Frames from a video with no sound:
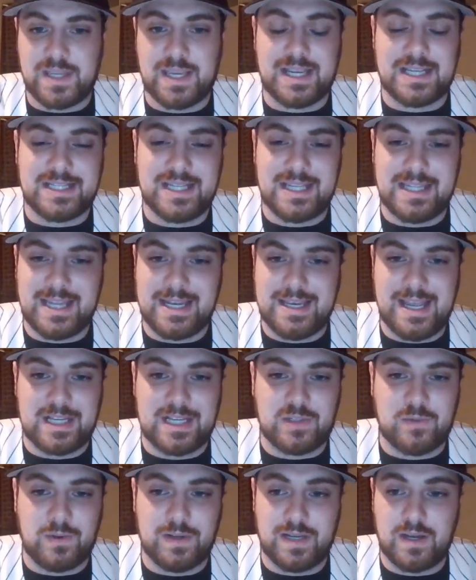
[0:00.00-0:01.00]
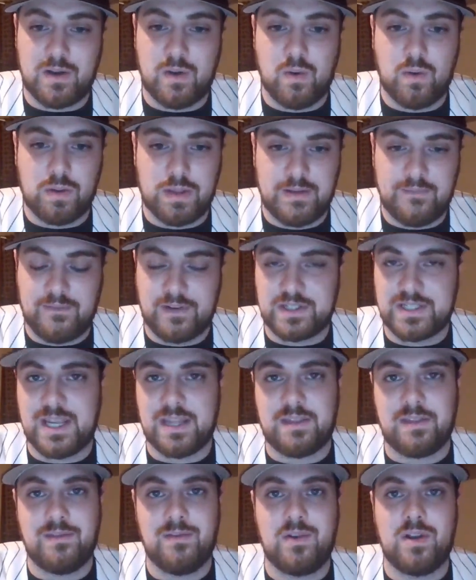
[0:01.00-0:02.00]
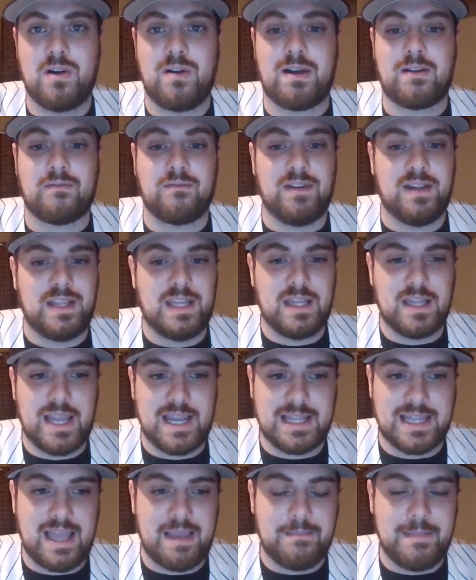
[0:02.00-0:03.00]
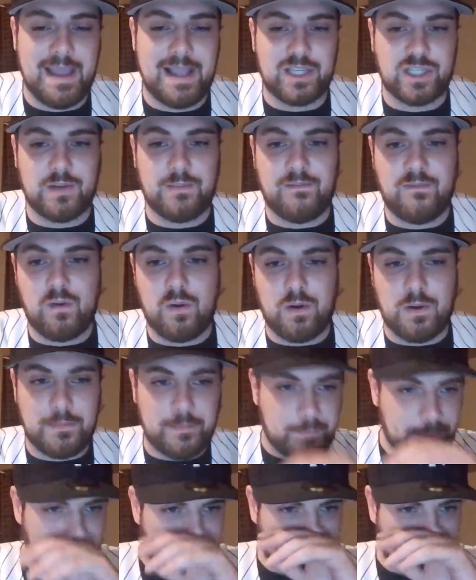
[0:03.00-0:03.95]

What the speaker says: Like I said, that next one in Oakland for Seth Lugo, I really like that matchup for him.